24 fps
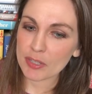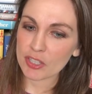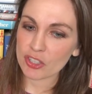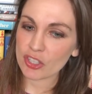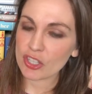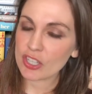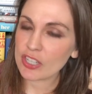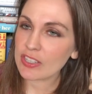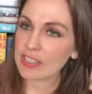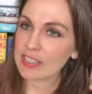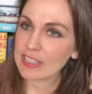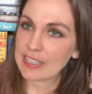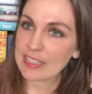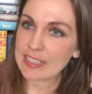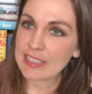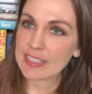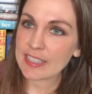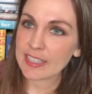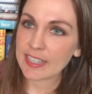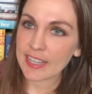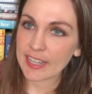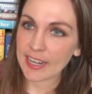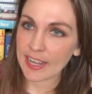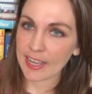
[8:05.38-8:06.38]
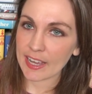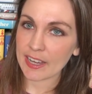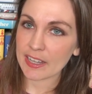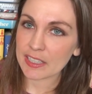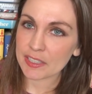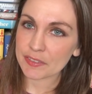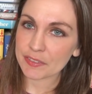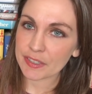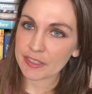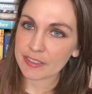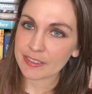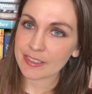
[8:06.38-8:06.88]
but she just needed to get it out
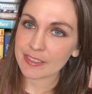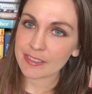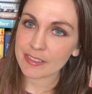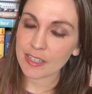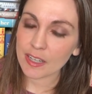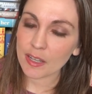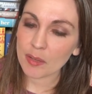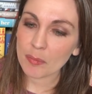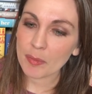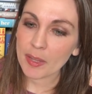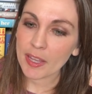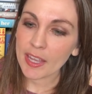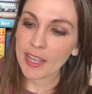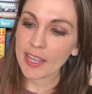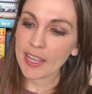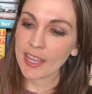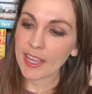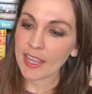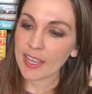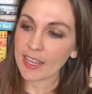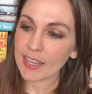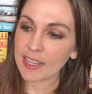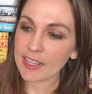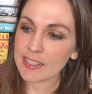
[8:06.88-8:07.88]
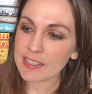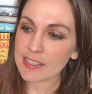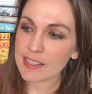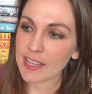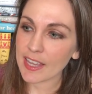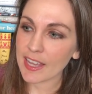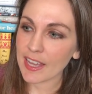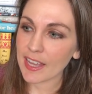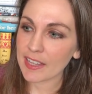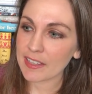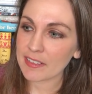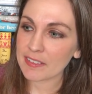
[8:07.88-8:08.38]
of her system, and
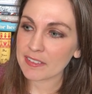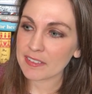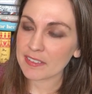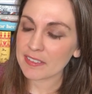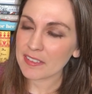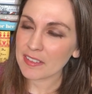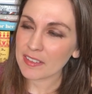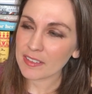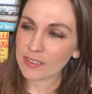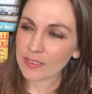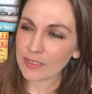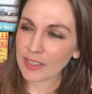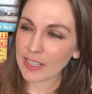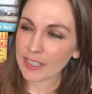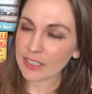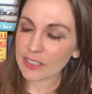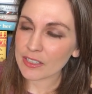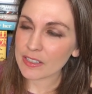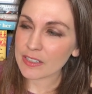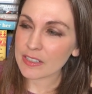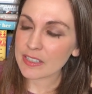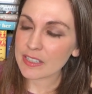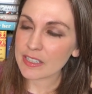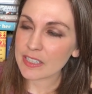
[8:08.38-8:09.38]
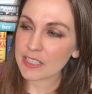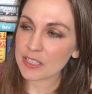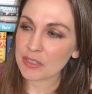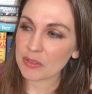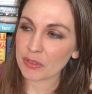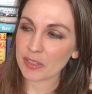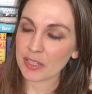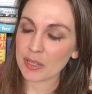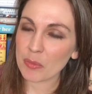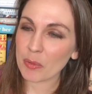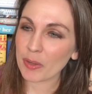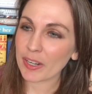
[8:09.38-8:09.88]
that Leonard didn't
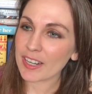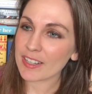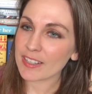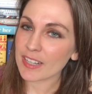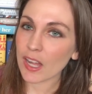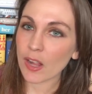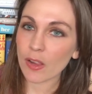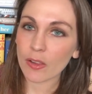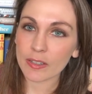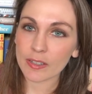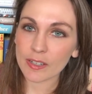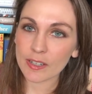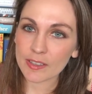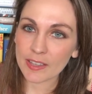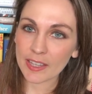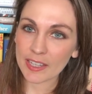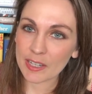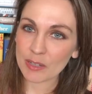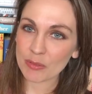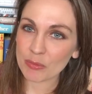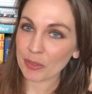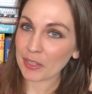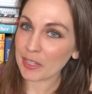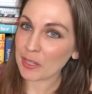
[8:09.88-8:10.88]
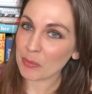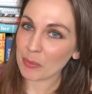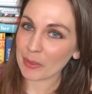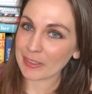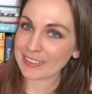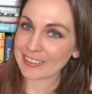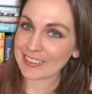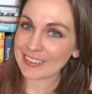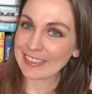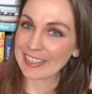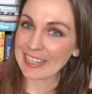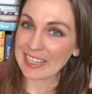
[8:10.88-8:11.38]
really want to tell her that it really
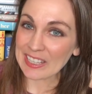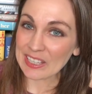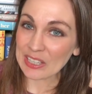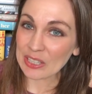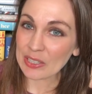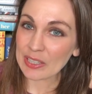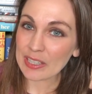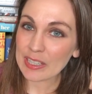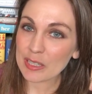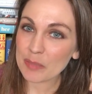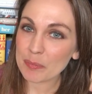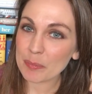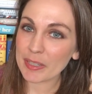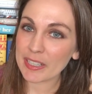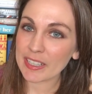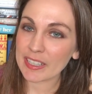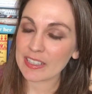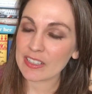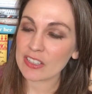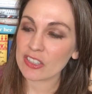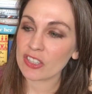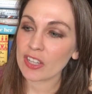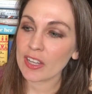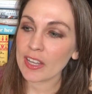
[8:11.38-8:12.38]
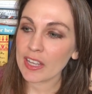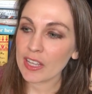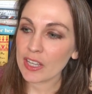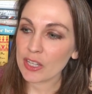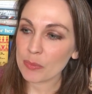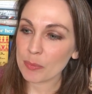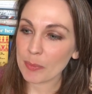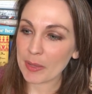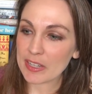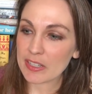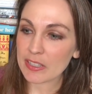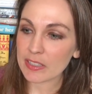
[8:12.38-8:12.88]
wasn't that good because
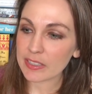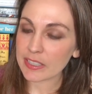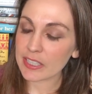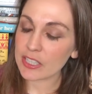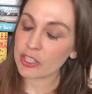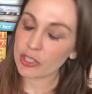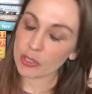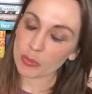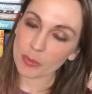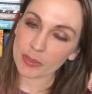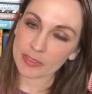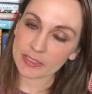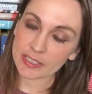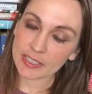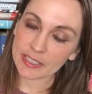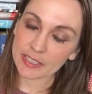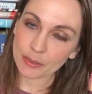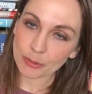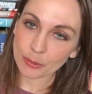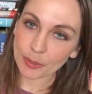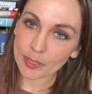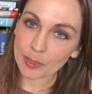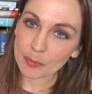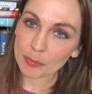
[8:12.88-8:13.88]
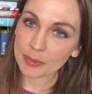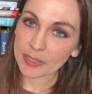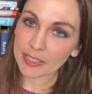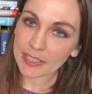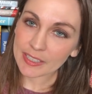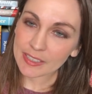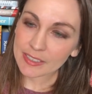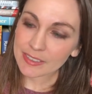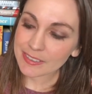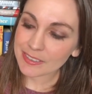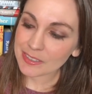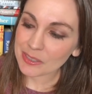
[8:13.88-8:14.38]
mentally she wasn't in a great
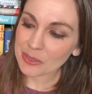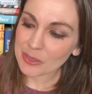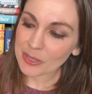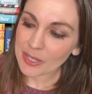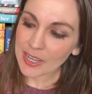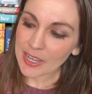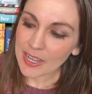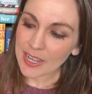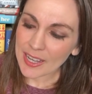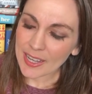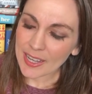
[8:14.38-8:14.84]
place. So